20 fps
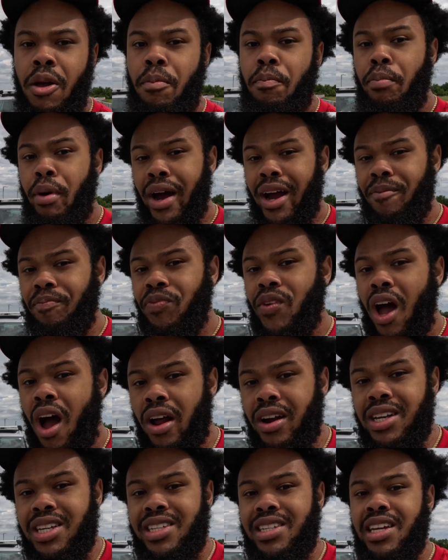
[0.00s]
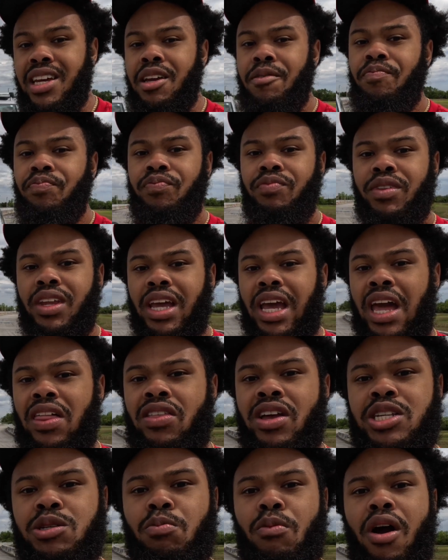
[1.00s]
But honestly, in
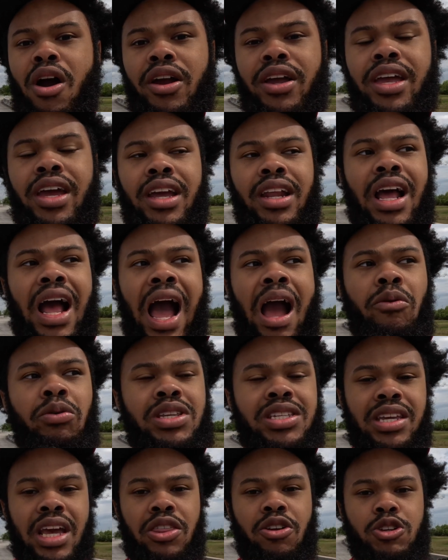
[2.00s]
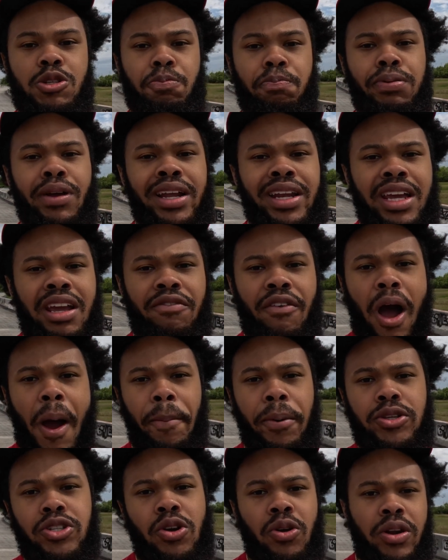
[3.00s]
this market, I would say there's plenty of
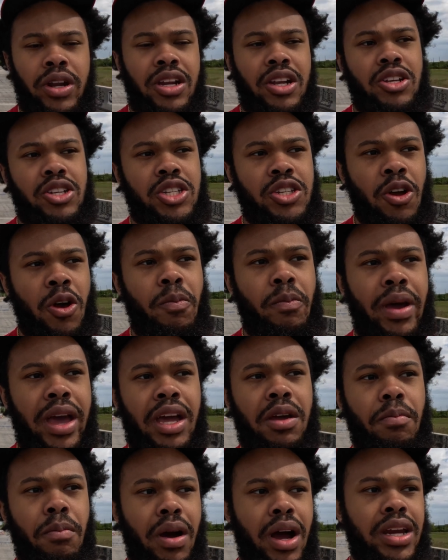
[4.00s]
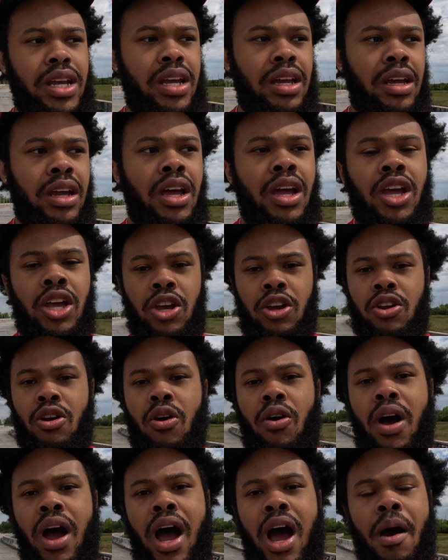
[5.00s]
opportunity to still make money.
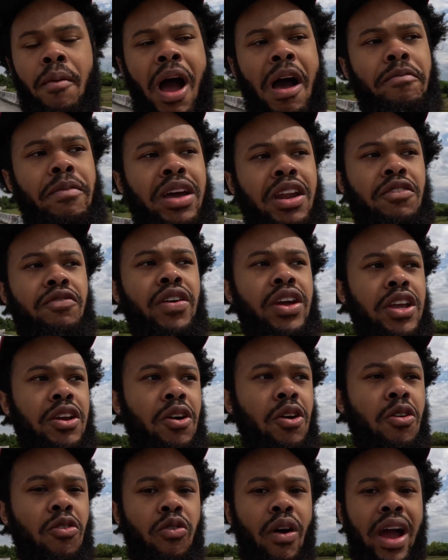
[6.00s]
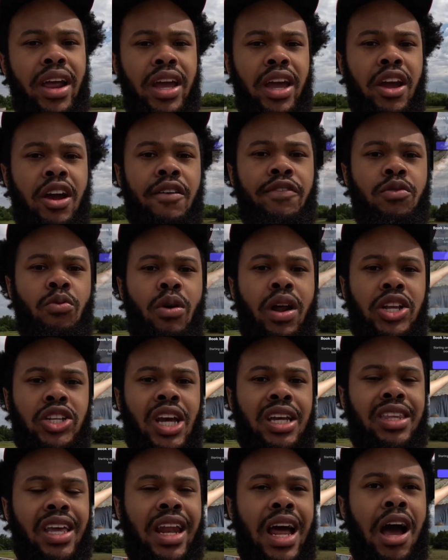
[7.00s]
I made a video right here if you want to
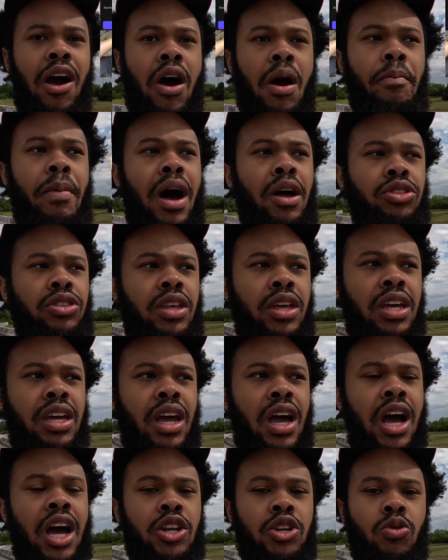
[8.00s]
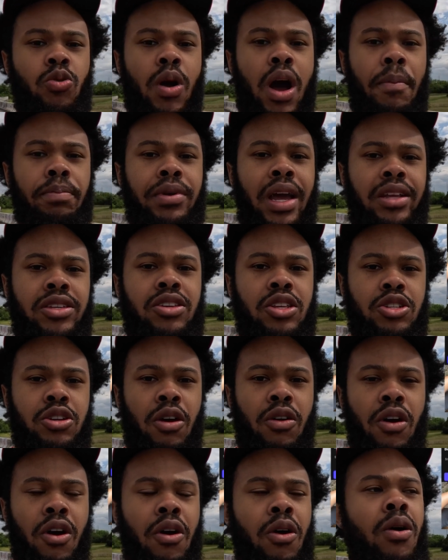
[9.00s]
check that out about the new updates to
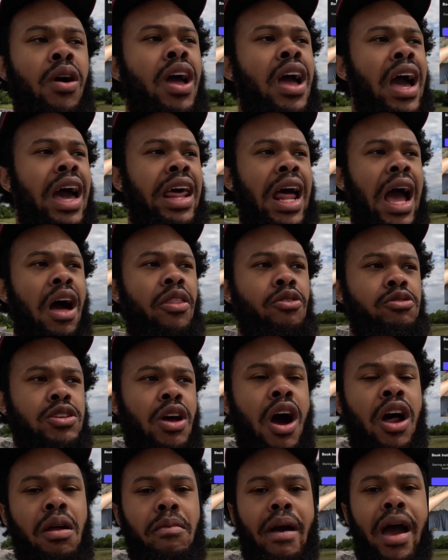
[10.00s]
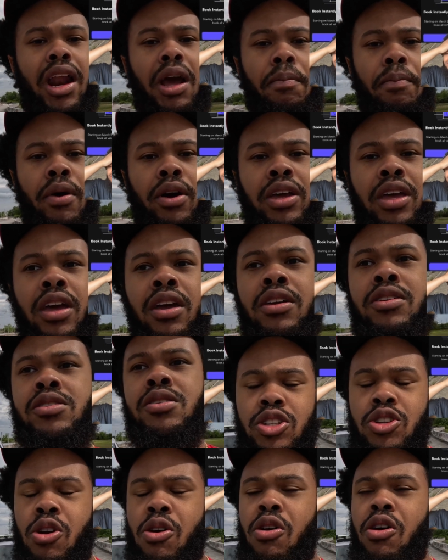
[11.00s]
Turo and how there's automatic bookings.
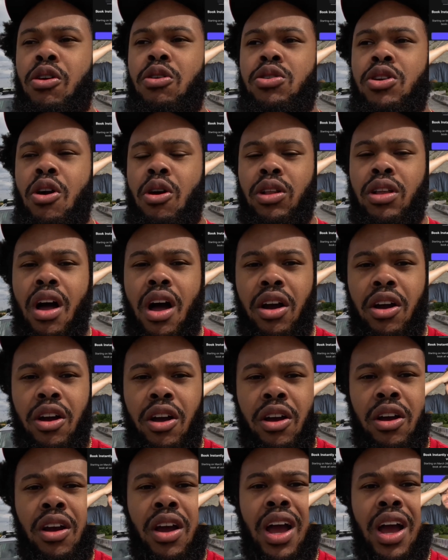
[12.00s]
Turo no longer